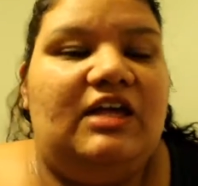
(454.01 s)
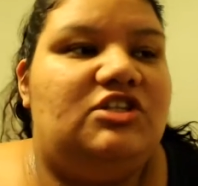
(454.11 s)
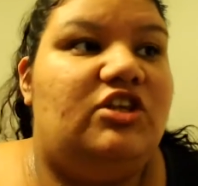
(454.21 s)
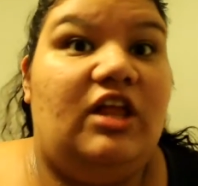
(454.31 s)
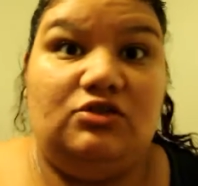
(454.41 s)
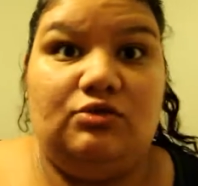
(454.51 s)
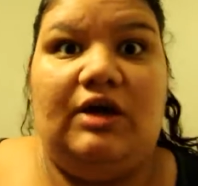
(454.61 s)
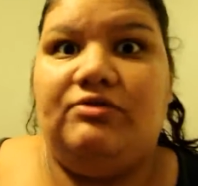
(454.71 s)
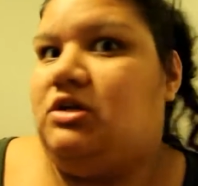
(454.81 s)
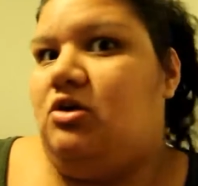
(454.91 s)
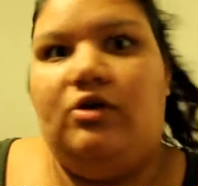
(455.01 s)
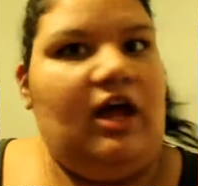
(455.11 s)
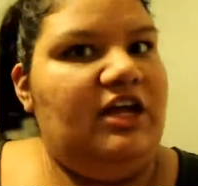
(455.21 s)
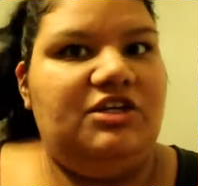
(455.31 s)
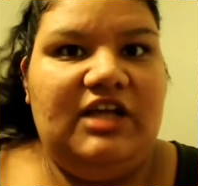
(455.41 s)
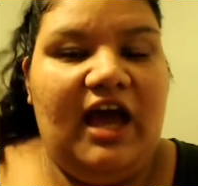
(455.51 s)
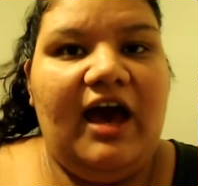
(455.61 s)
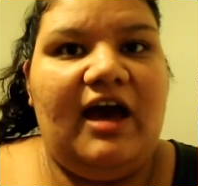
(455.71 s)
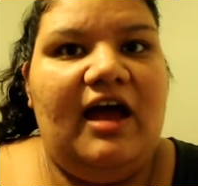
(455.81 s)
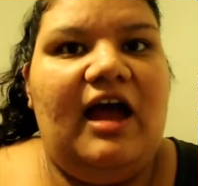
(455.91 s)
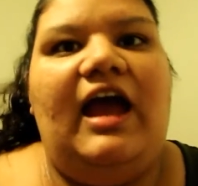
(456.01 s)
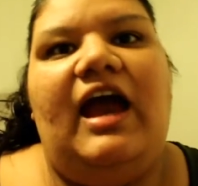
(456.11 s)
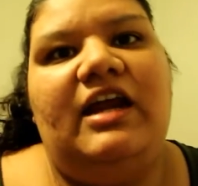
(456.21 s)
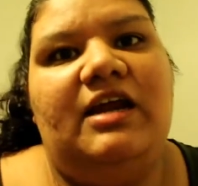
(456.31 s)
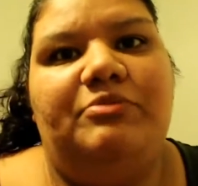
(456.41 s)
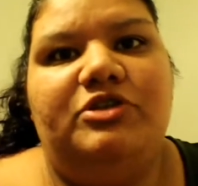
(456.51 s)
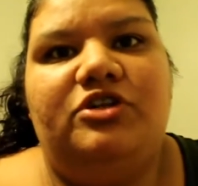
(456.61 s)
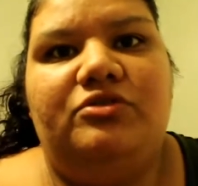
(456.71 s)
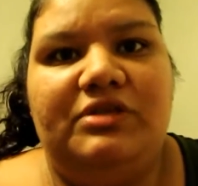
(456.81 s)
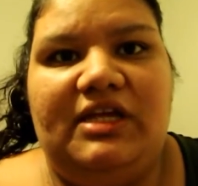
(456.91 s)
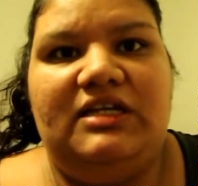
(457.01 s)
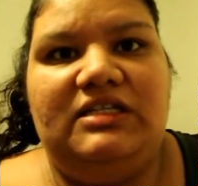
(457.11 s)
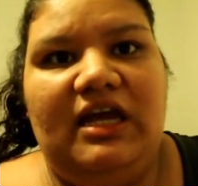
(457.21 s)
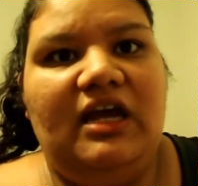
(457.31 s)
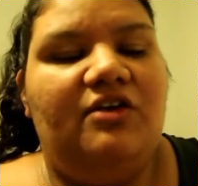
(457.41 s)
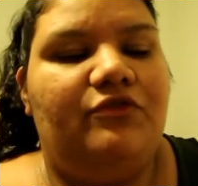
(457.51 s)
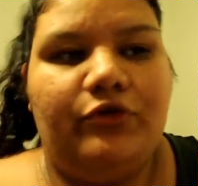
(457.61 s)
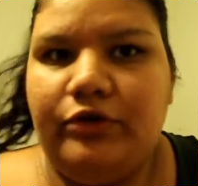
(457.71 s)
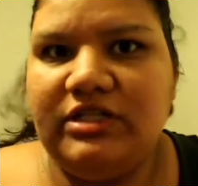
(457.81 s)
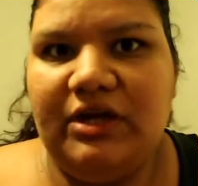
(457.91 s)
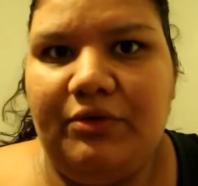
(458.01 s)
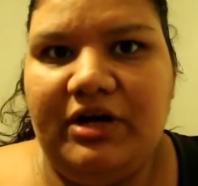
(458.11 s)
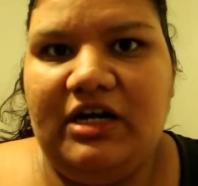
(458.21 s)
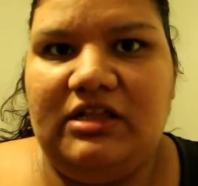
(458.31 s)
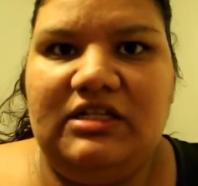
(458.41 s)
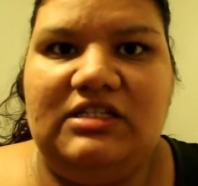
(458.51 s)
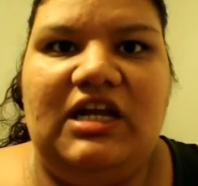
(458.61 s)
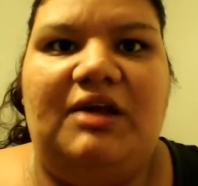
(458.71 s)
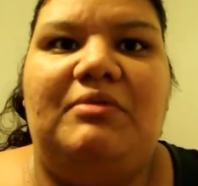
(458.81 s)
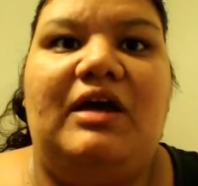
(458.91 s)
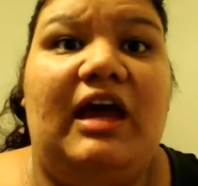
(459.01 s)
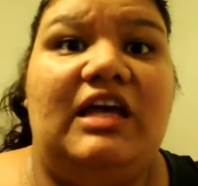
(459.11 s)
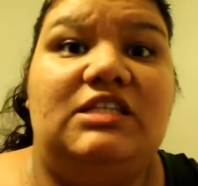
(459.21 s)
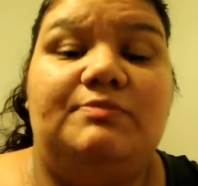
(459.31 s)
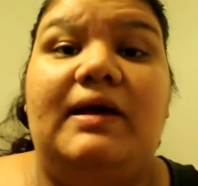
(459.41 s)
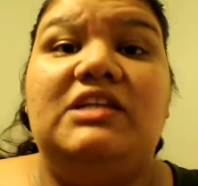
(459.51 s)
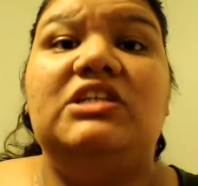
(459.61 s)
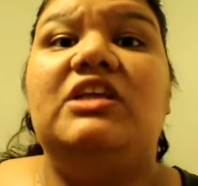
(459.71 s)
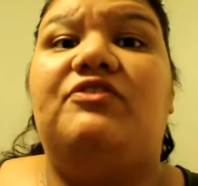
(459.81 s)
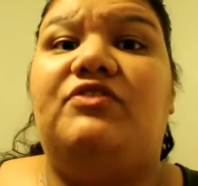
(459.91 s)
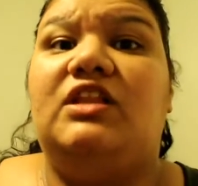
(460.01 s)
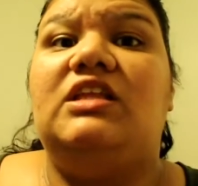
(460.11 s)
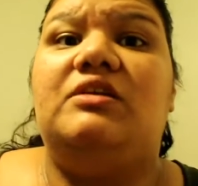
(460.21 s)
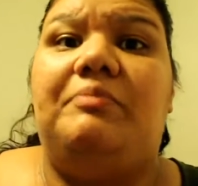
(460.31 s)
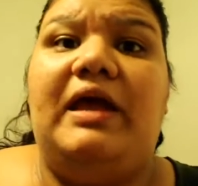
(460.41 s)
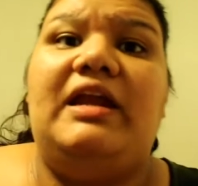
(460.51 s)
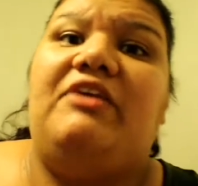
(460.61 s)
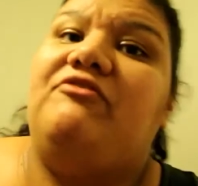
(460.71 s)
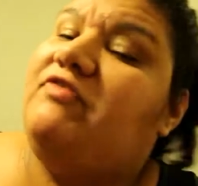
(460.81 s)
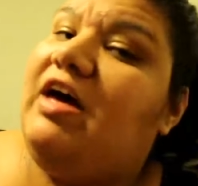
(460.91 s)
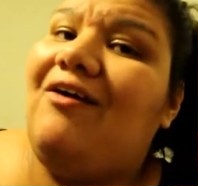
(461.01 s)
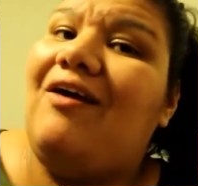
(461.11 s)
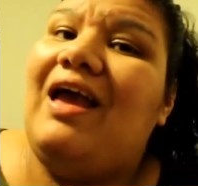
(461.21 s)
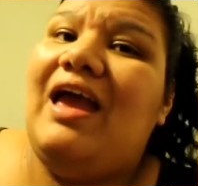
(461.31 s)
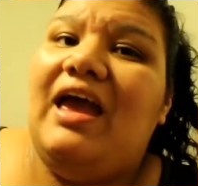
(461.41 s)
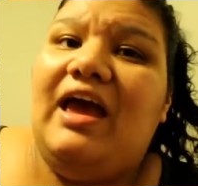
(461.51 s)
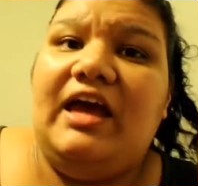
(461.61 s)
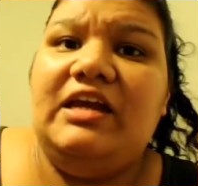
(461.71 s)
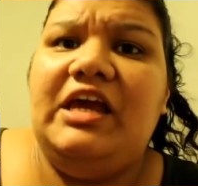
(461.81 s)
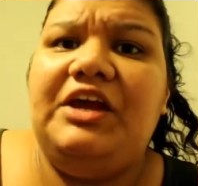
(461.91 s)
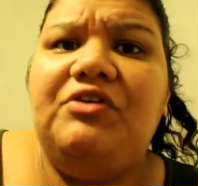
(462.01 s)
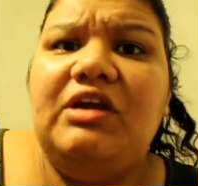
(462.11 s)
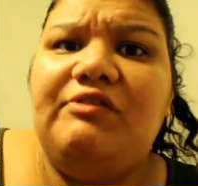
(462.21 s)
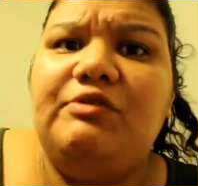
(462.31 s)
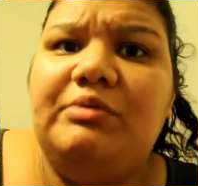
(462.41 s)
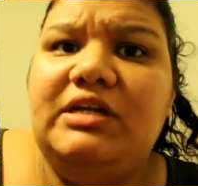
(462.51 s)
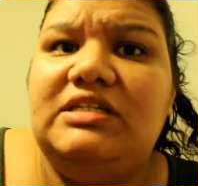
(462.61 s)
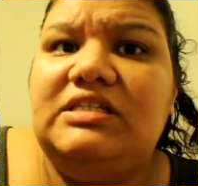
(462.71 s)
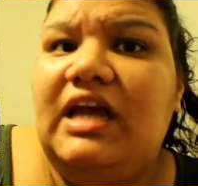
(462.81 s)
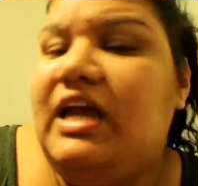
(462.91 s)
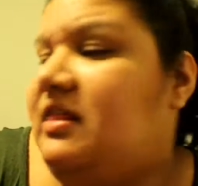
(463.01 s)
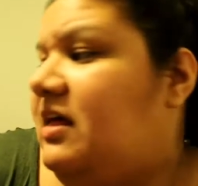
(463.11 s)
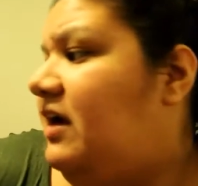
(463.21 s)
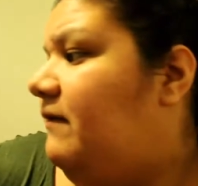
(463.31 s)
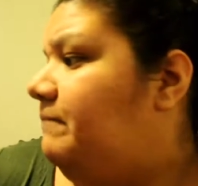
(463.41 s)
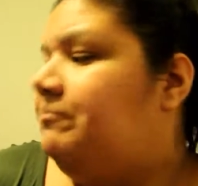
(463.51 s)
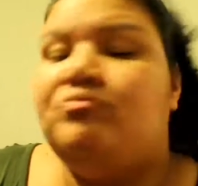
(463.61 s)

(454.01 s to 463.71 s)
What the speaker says: So that's what I was like, okay, yeah. I had an epidural with Isaiah. Of course I wanted it this time, especially feeling the pain I felt and hearing everybody say that